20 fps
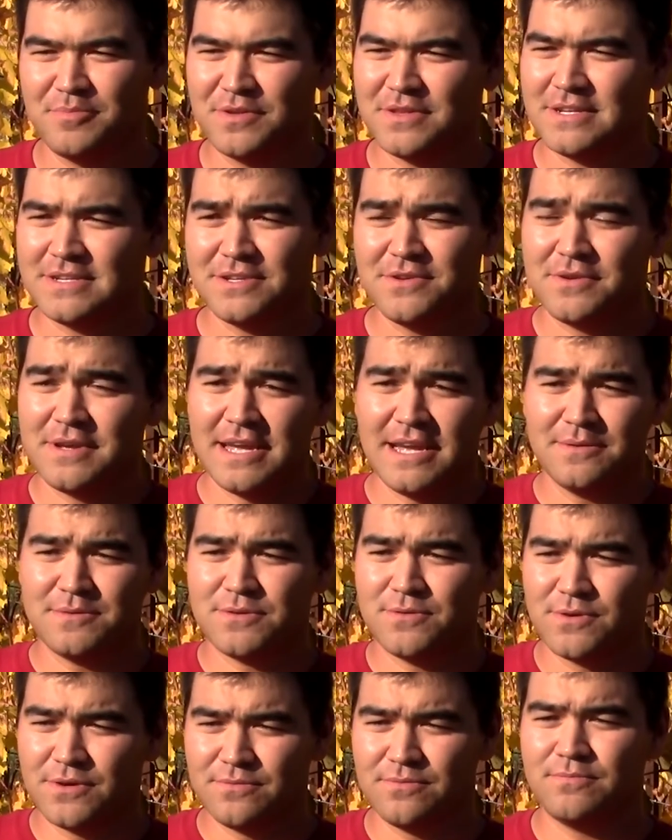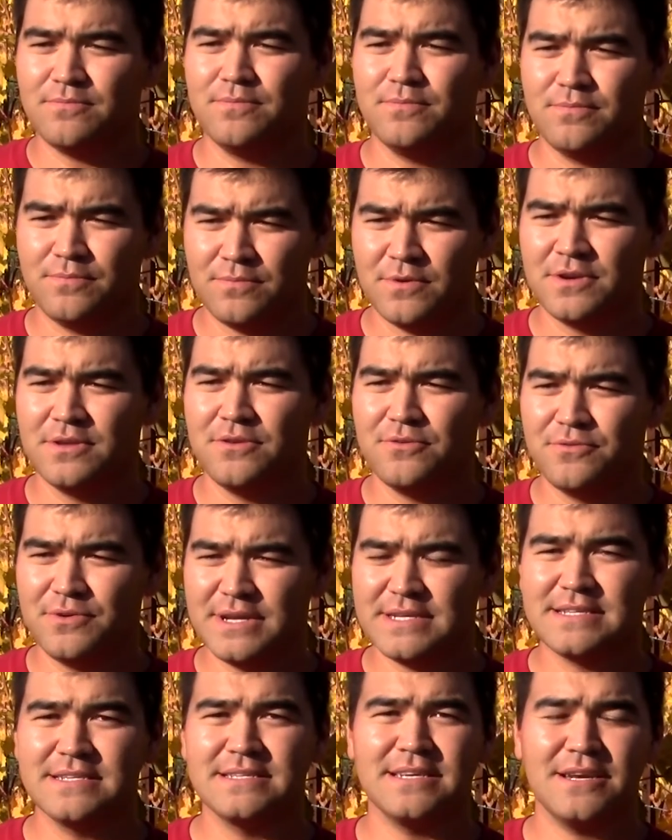But the Duke camps were one of the
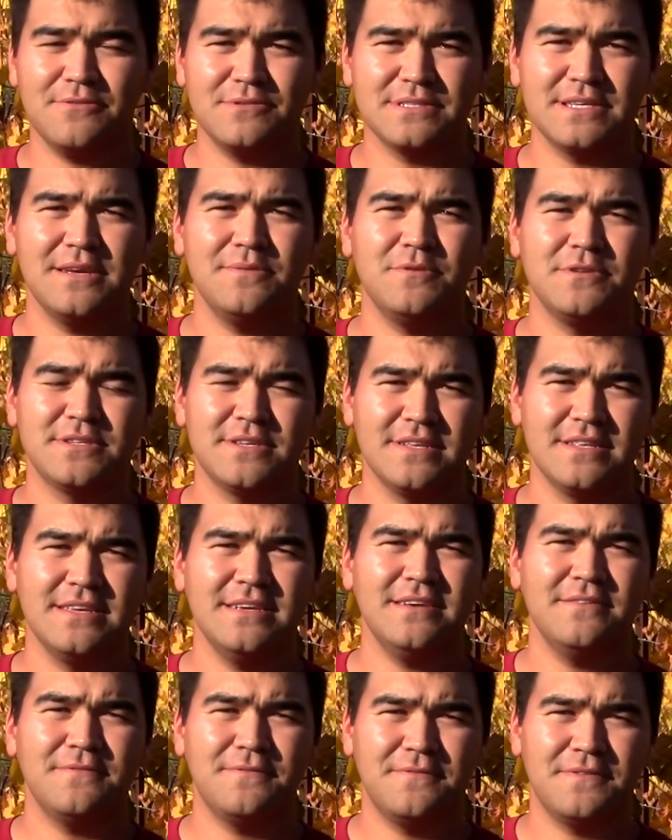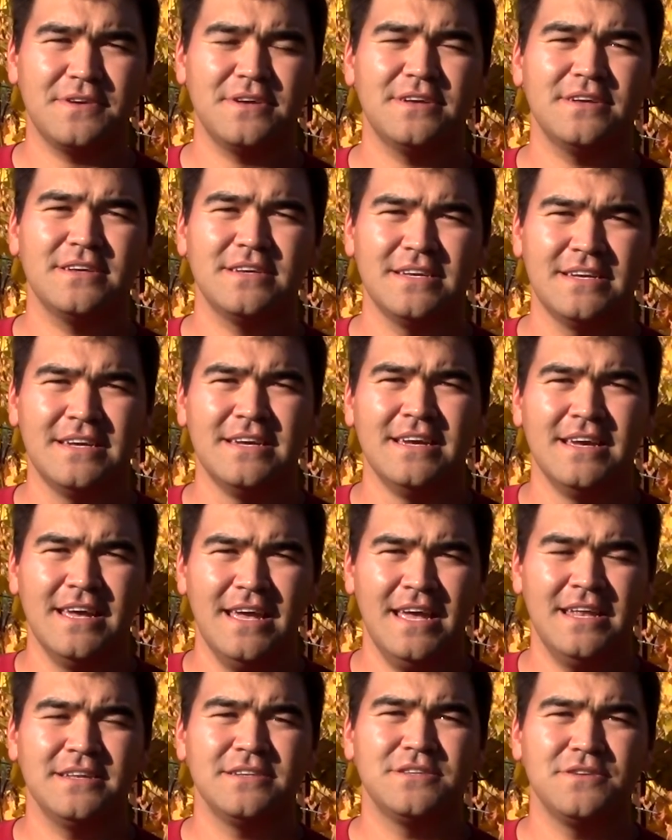reasons I was able to leave
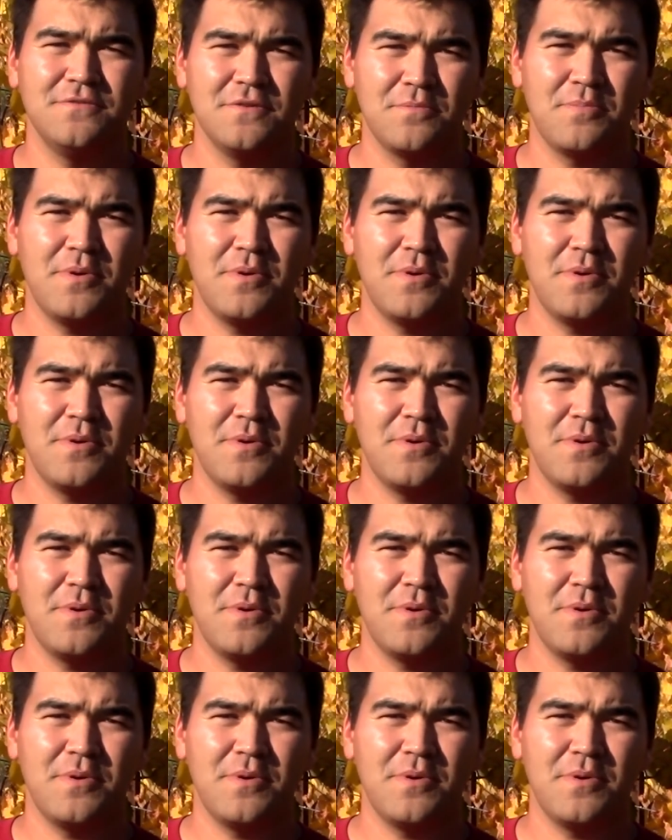Inupiat